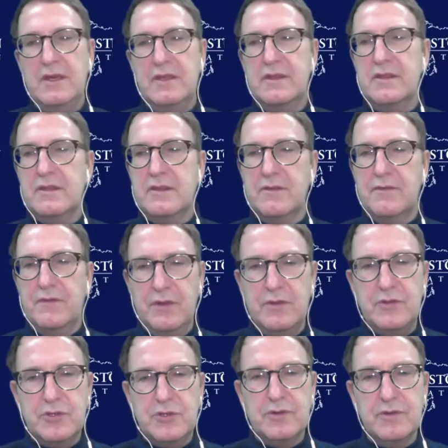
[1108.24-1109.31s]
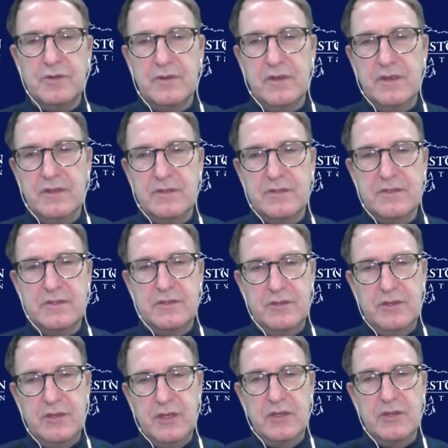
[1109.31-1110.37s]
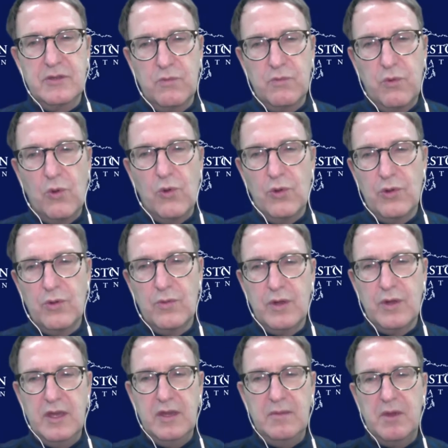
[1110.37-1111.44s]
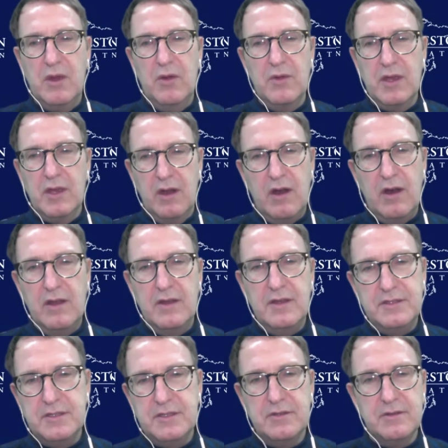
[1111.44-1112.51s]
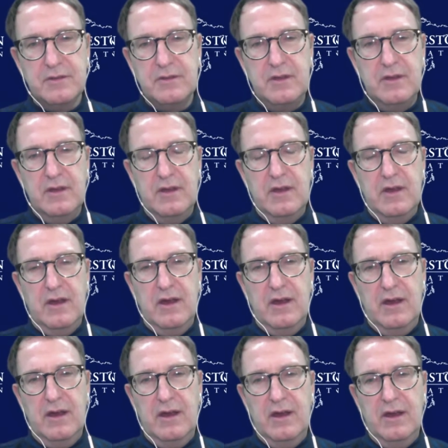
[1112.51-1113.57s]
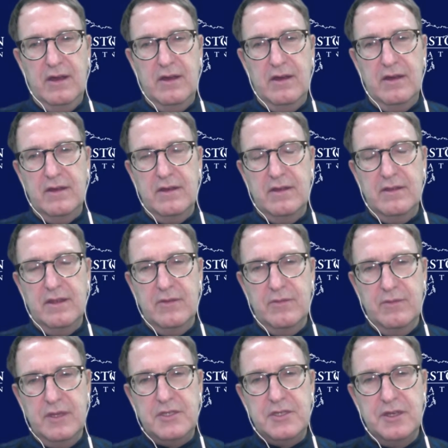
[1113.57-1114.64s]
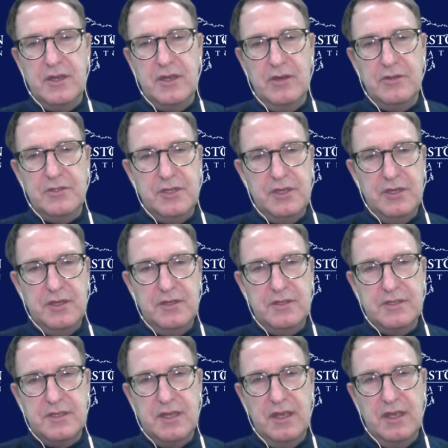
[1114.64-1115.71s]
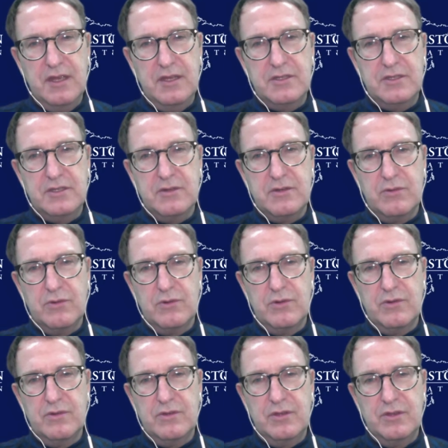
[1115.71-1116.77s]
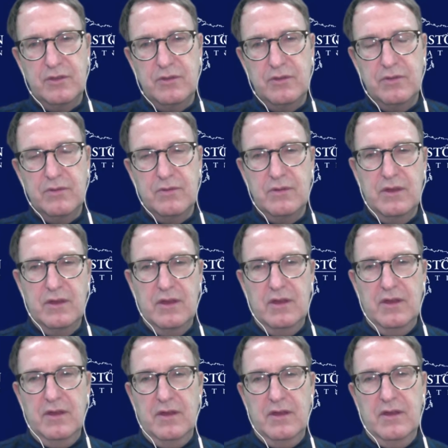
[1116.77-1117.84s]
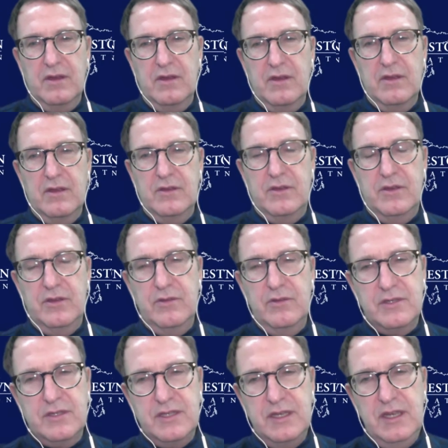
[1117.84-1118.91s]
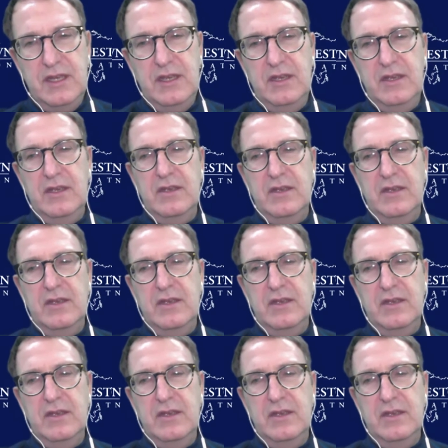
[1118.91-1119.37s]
that the future is, do you think the war will keep going on until they reach a negotiated stage, or do you see,